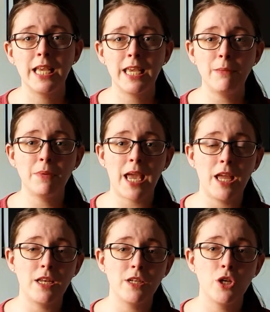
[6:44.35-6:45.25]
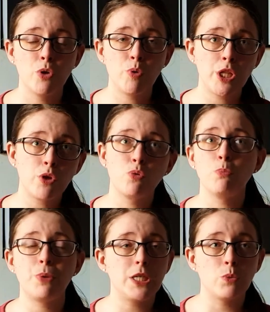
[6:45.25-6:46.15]
him getting really
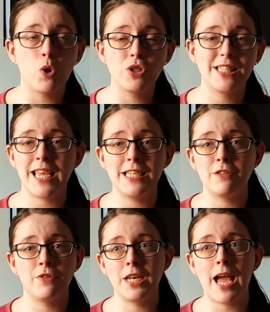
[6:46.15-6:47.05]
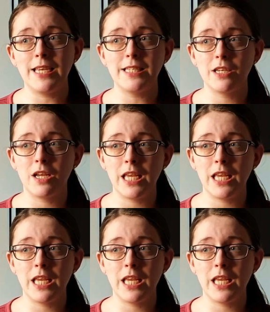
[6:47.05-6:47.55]
grumpy towards the end of the night,